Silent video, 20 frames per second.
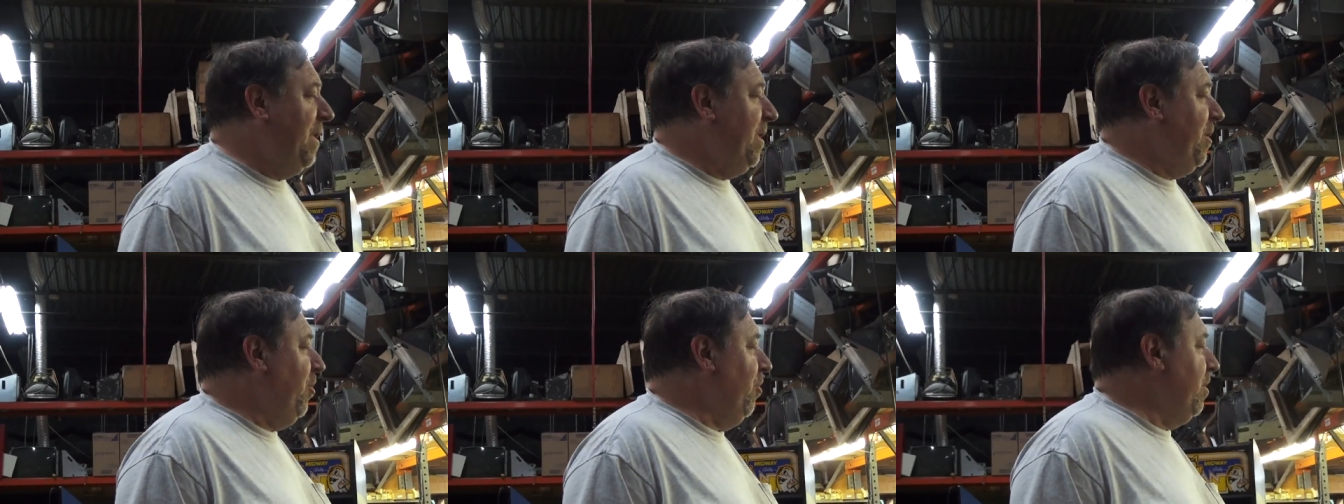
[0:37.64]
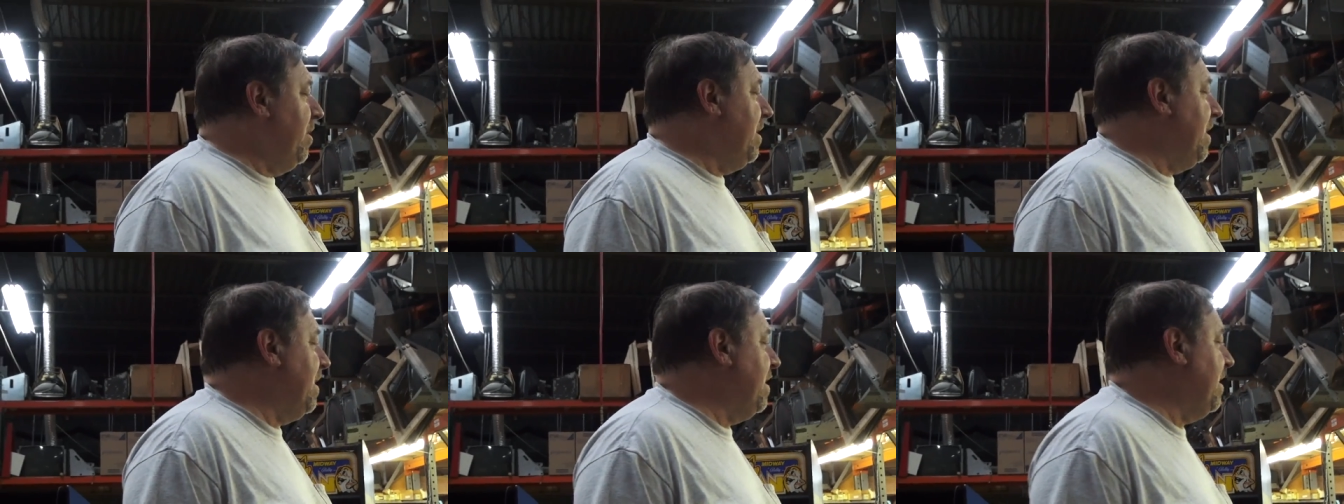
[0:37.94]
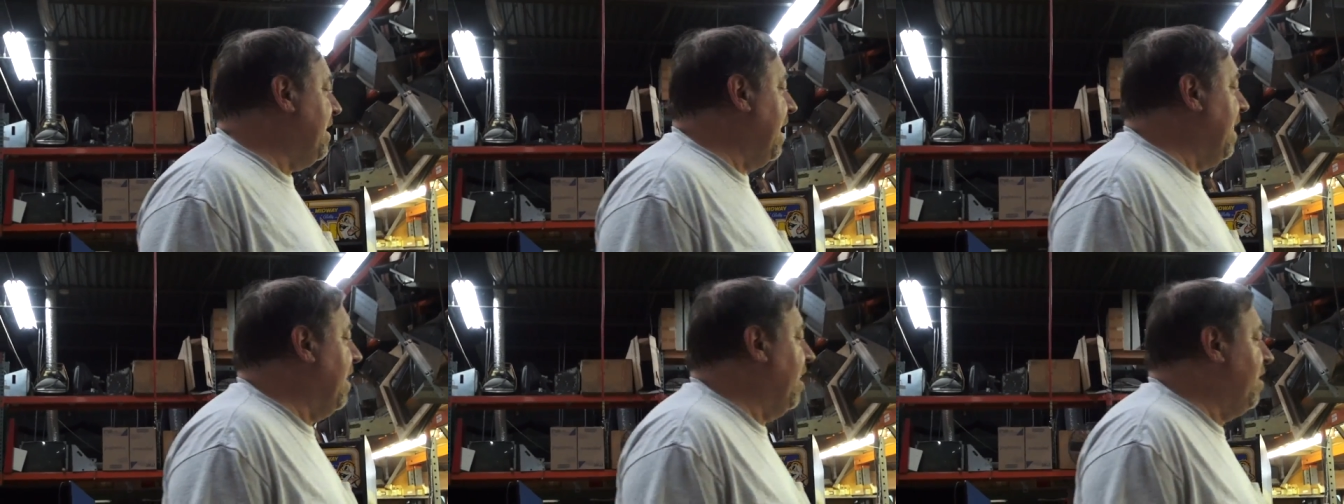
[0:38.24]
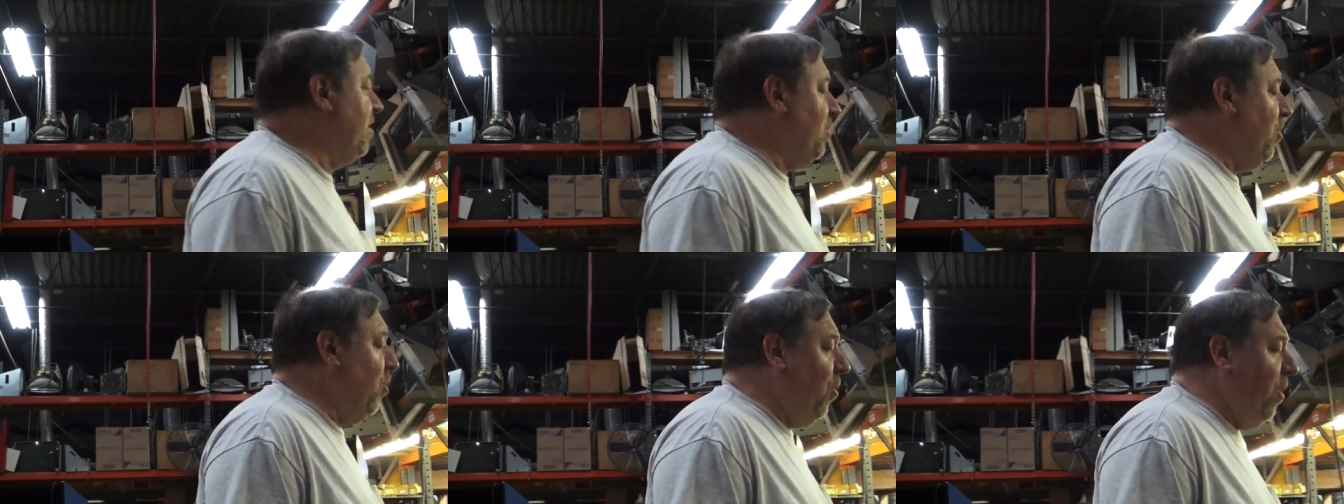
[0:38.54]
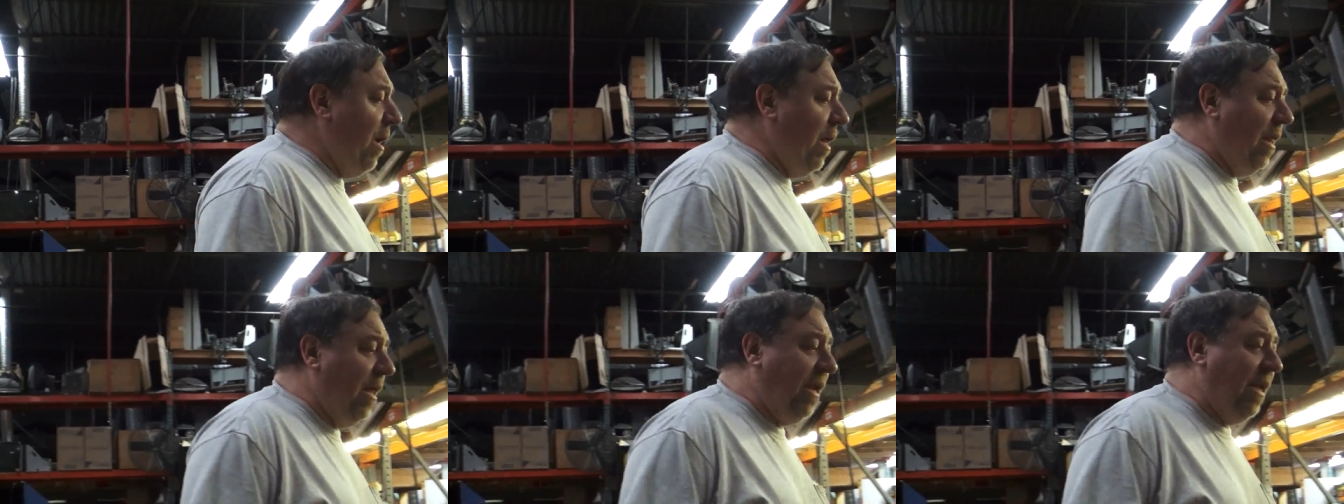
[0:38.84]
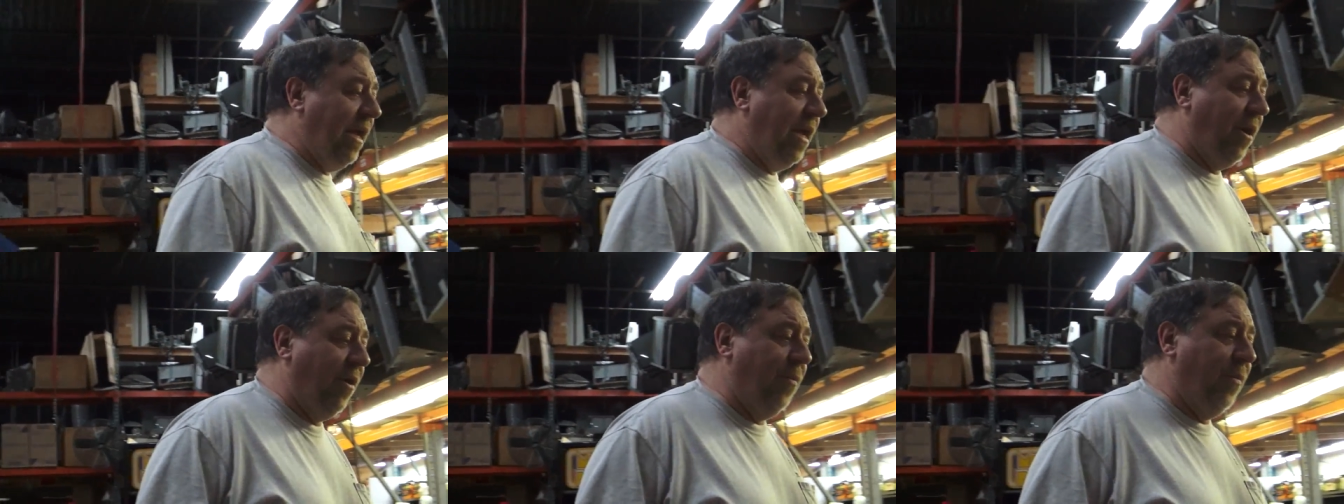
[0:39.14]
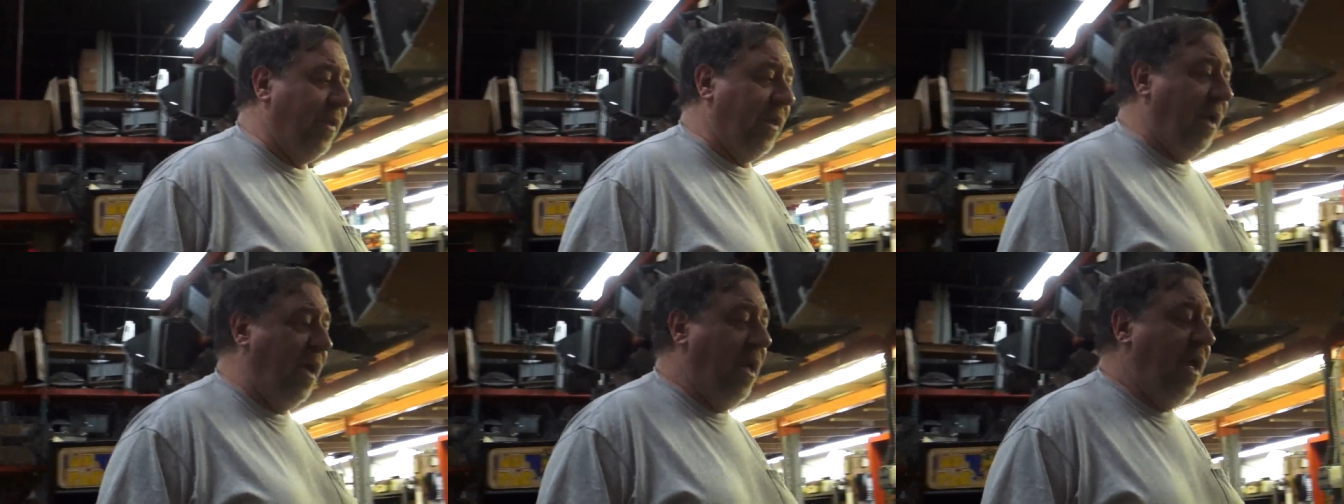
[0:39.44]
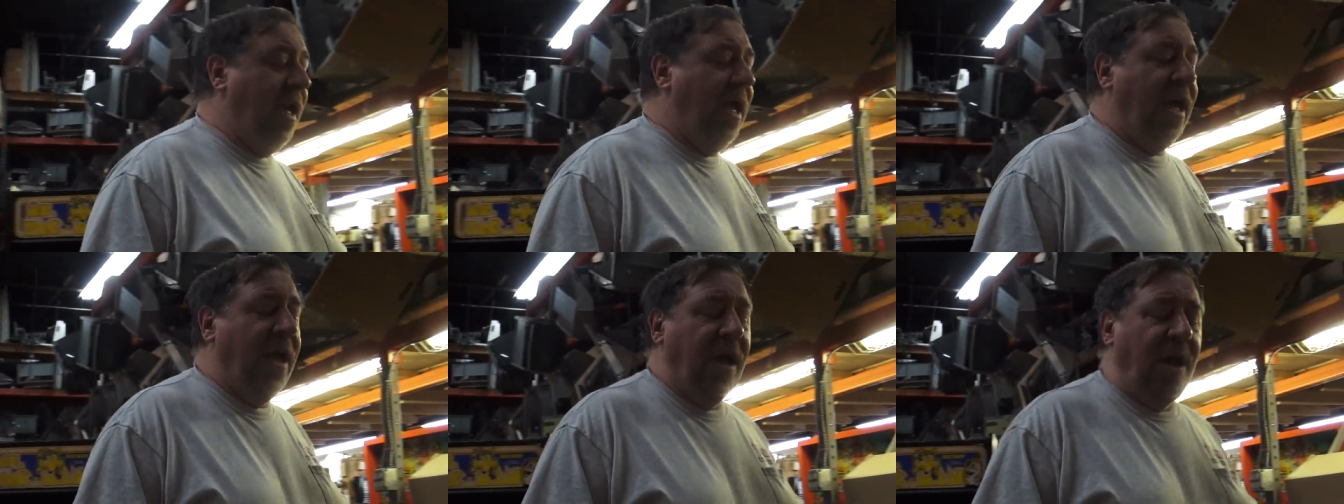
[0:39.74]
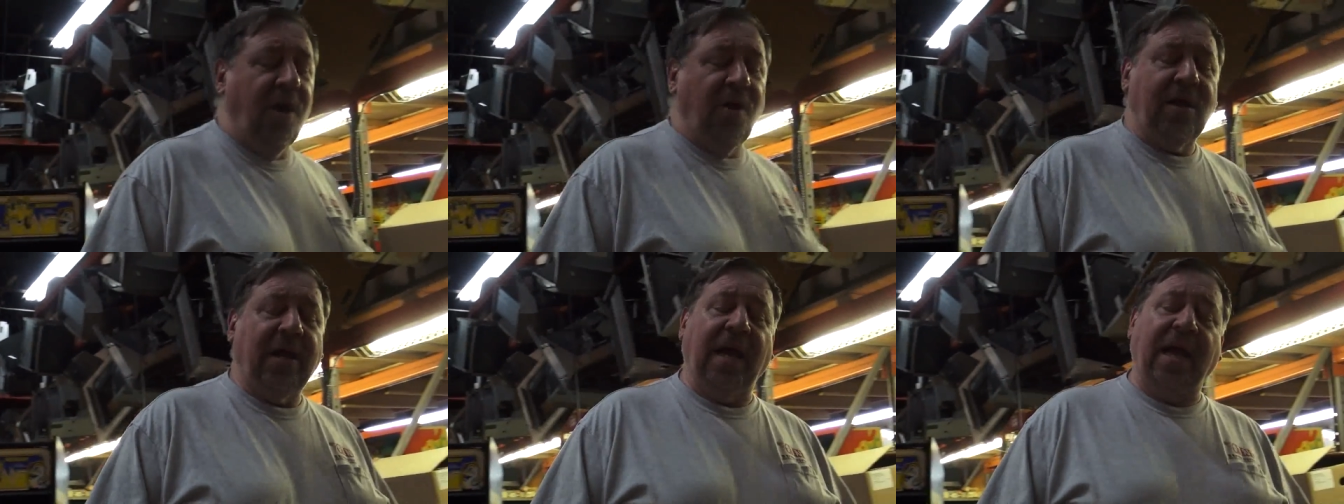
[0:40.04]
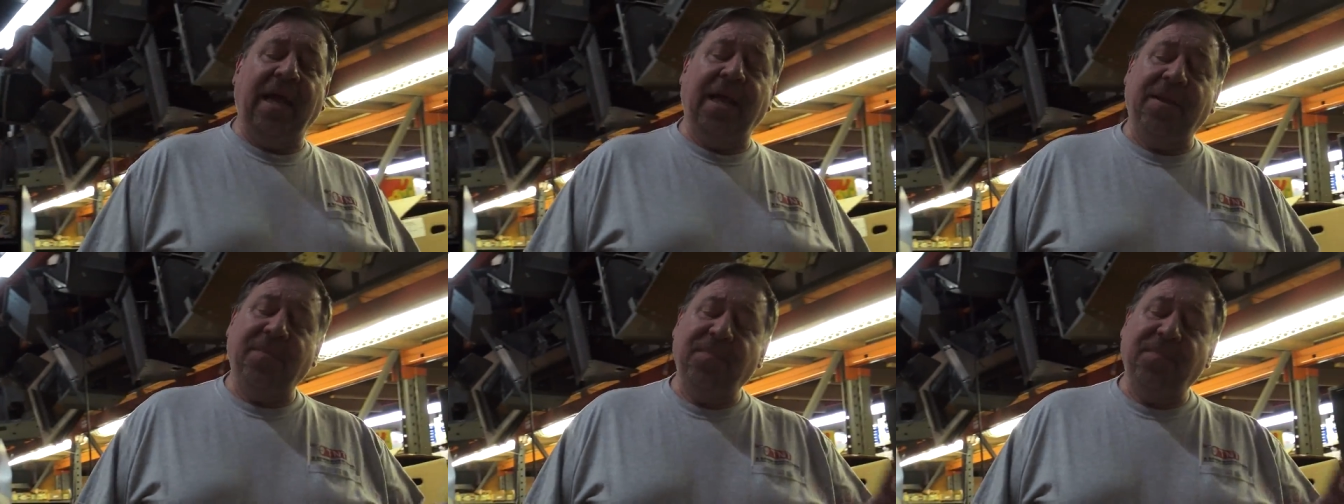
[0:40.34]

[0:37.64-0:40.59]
You're just in the toilet here with a. Okay.